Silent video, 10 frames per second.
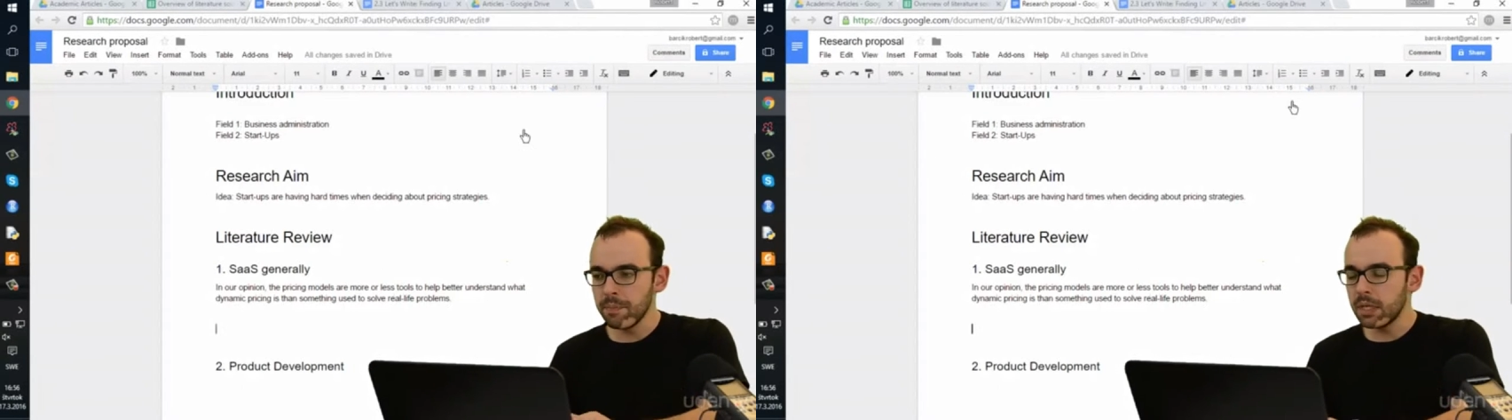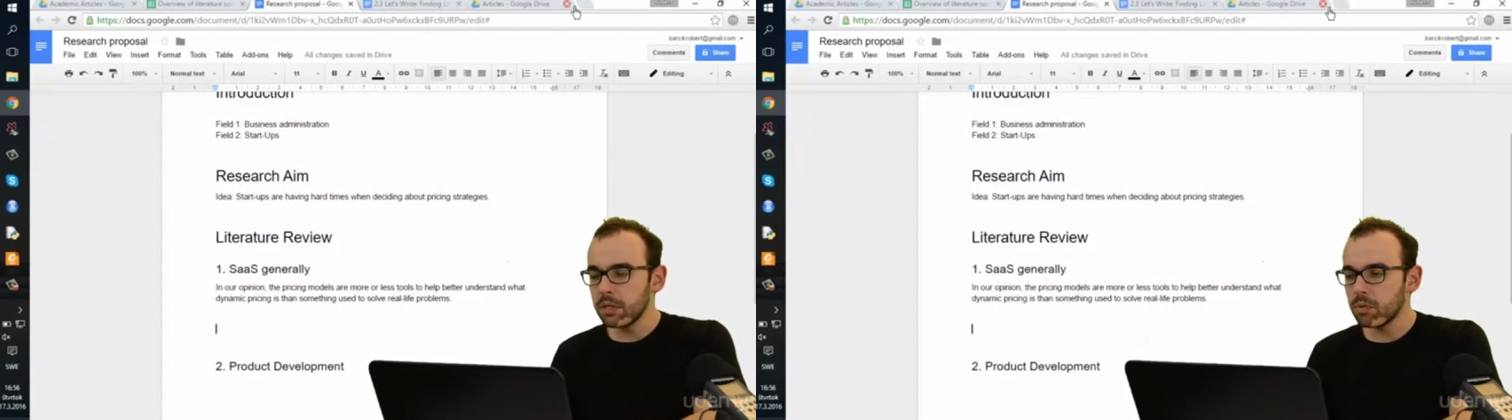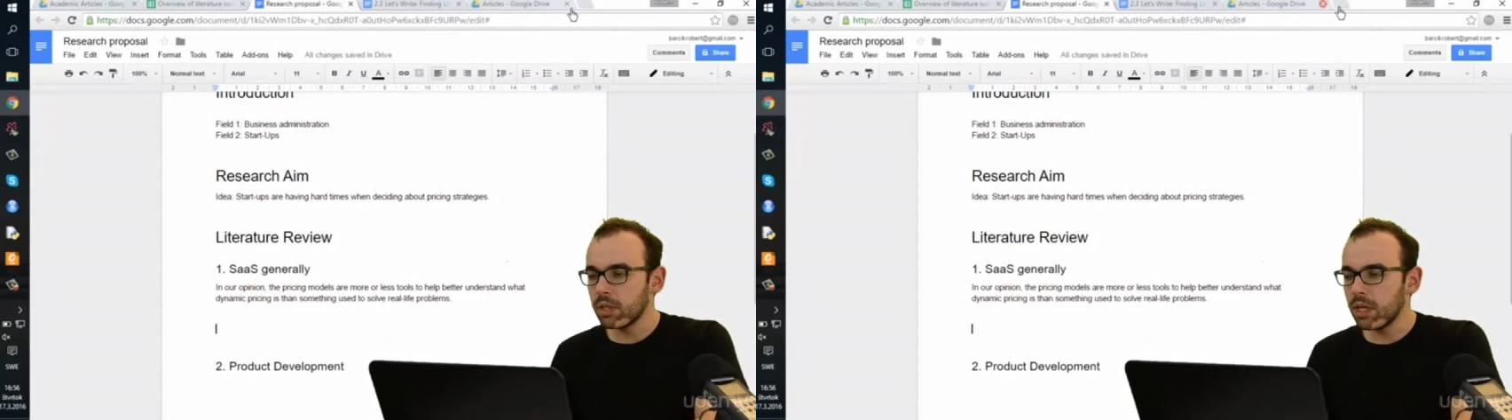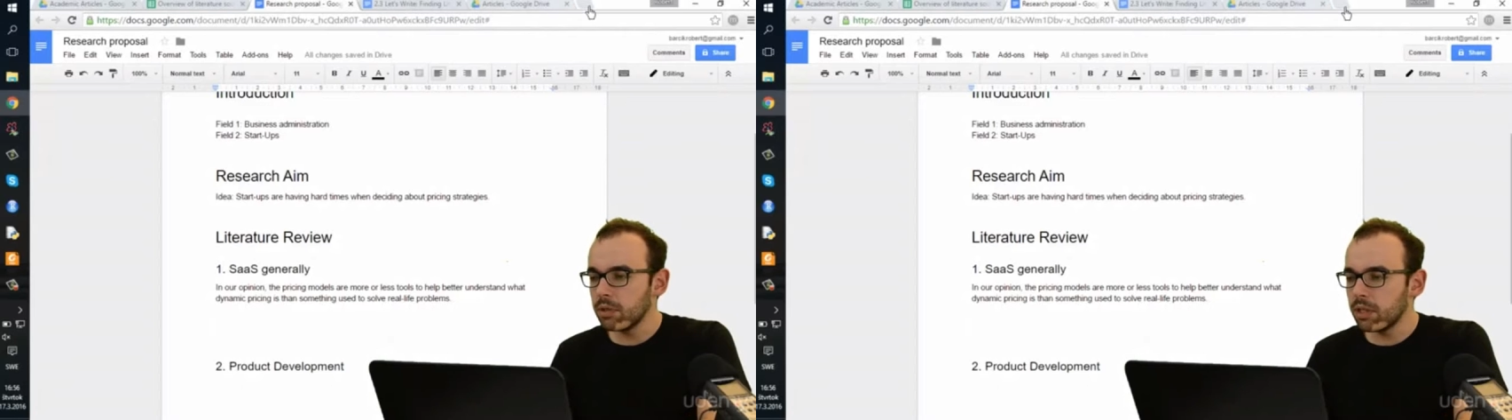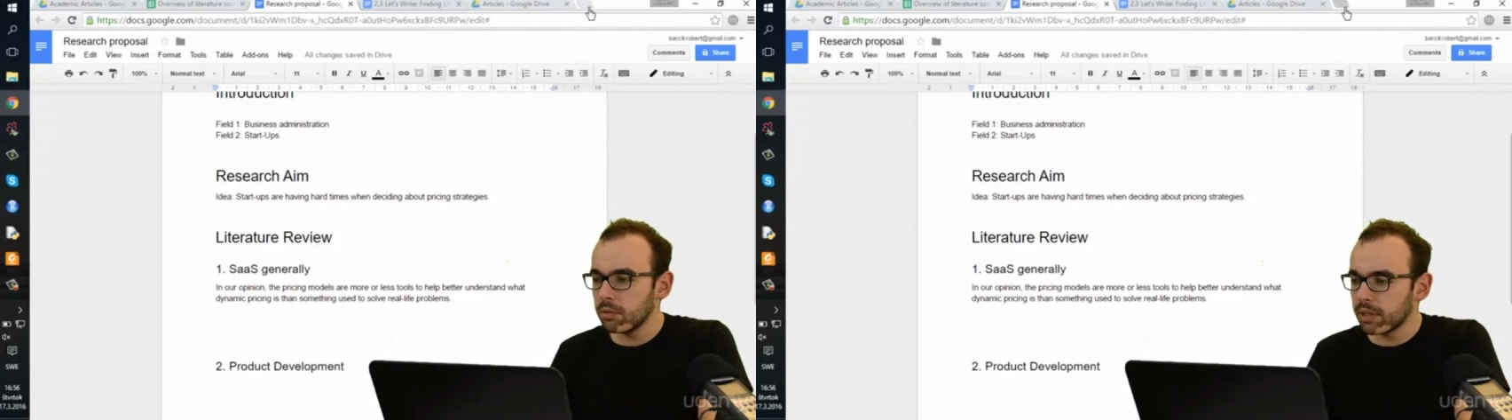So what I want
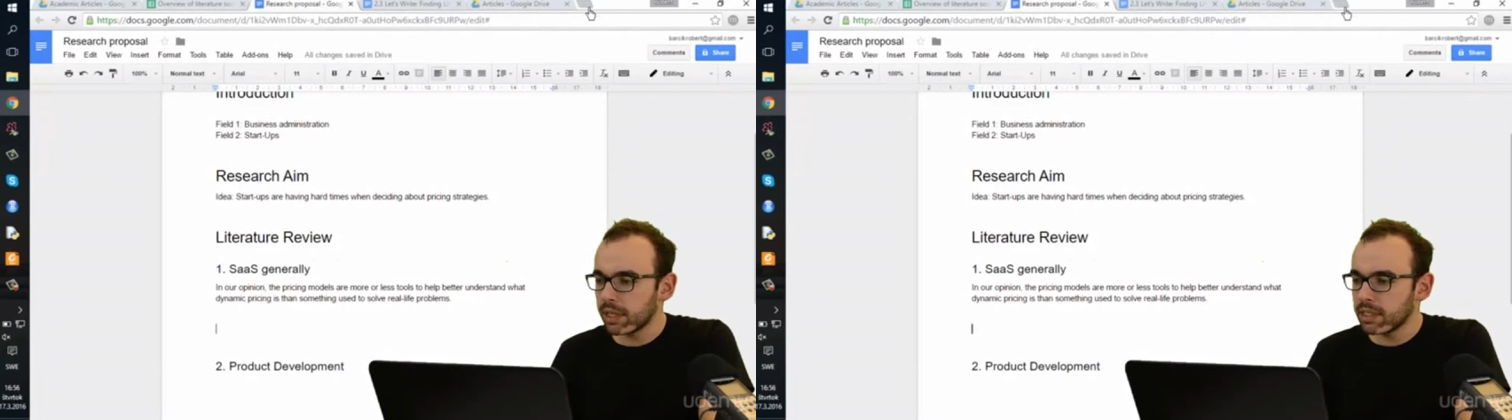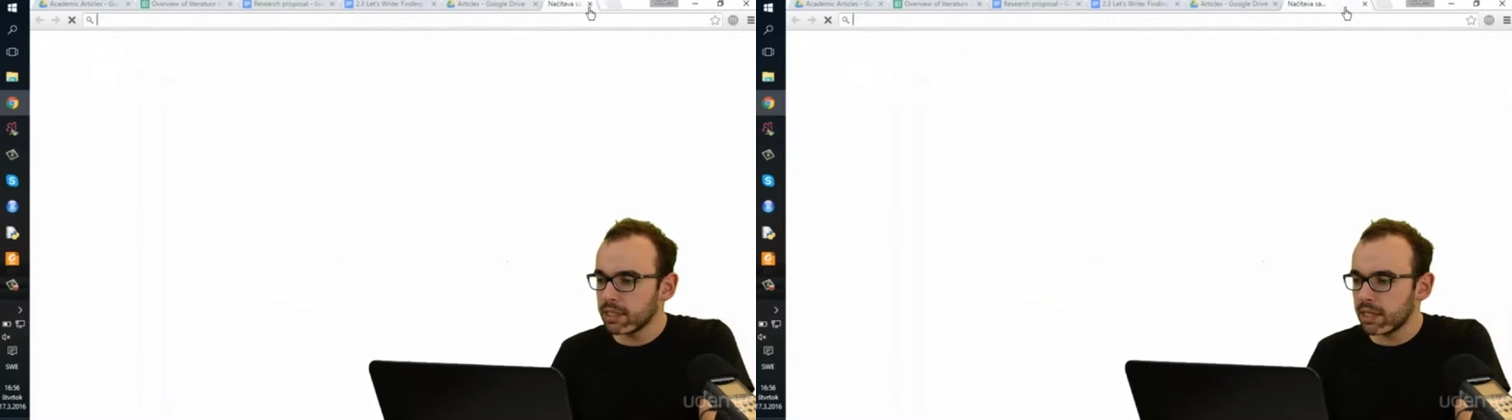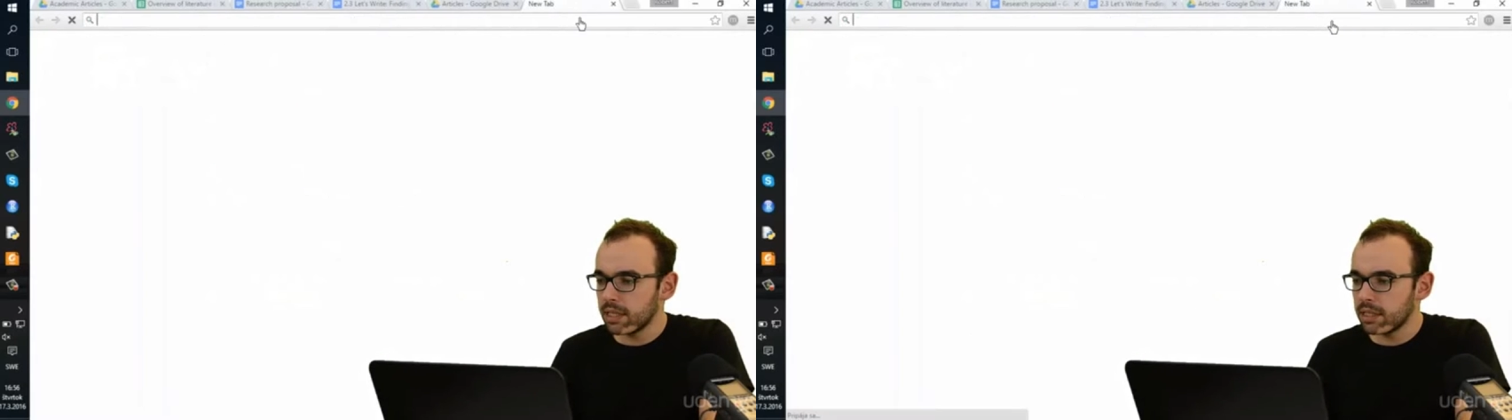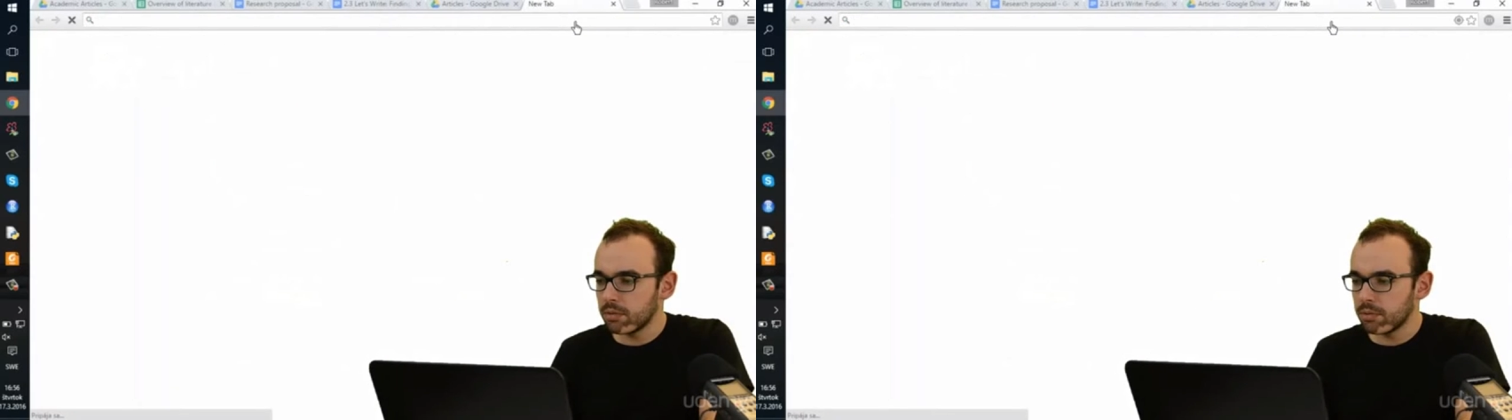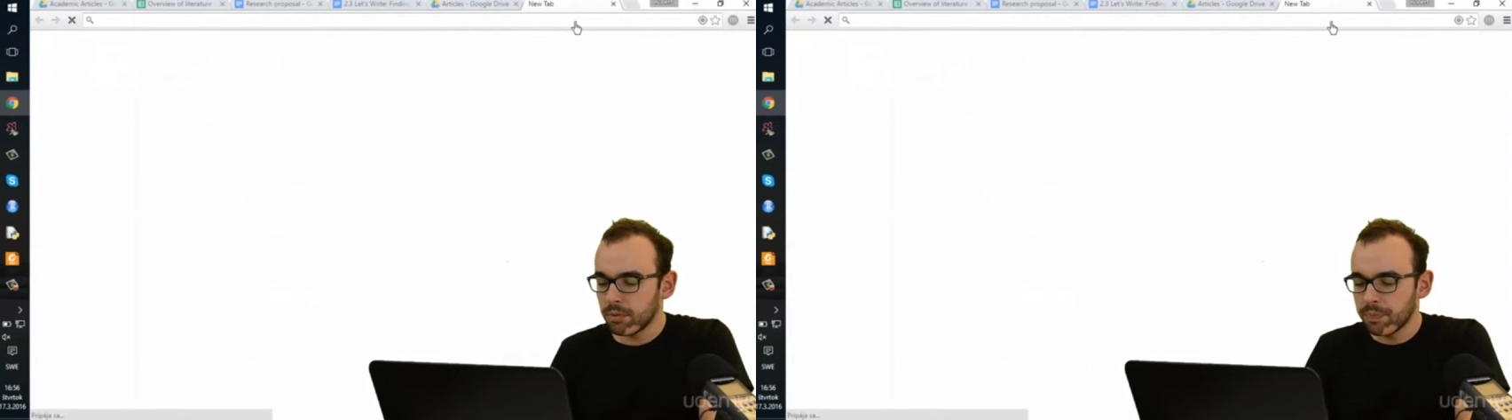to do next is
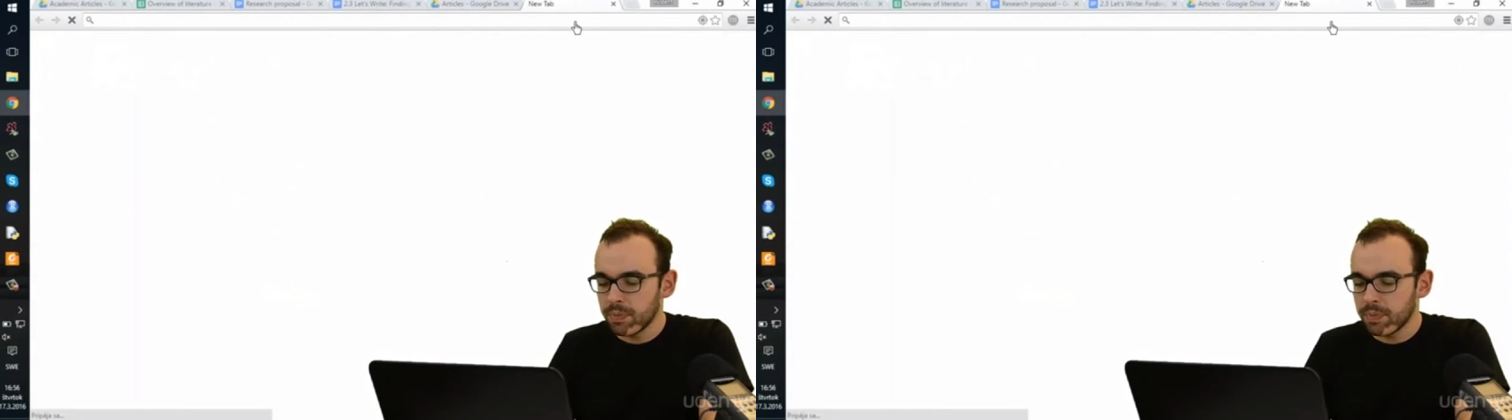to